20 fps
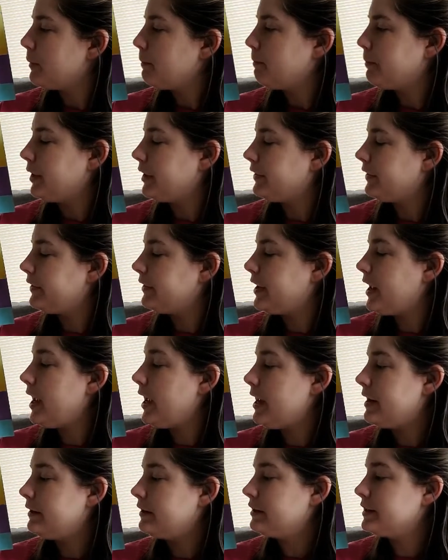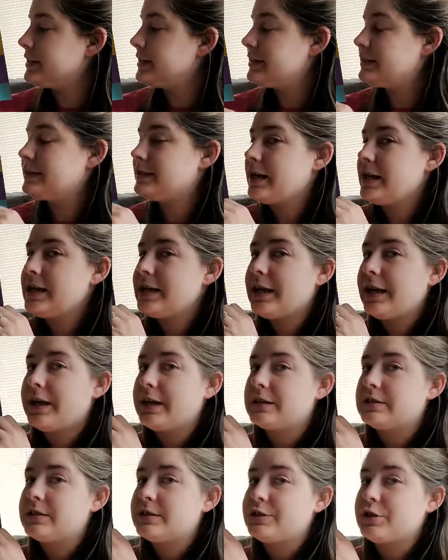But then the
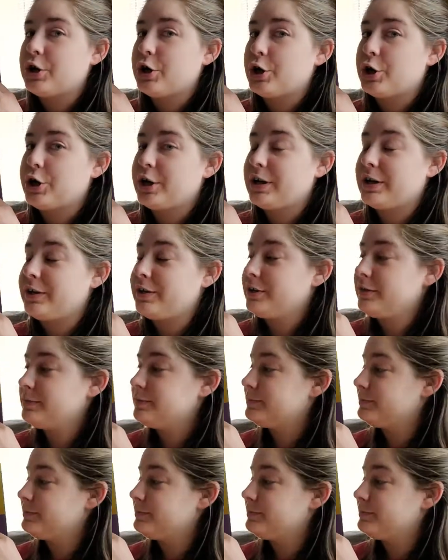singing started.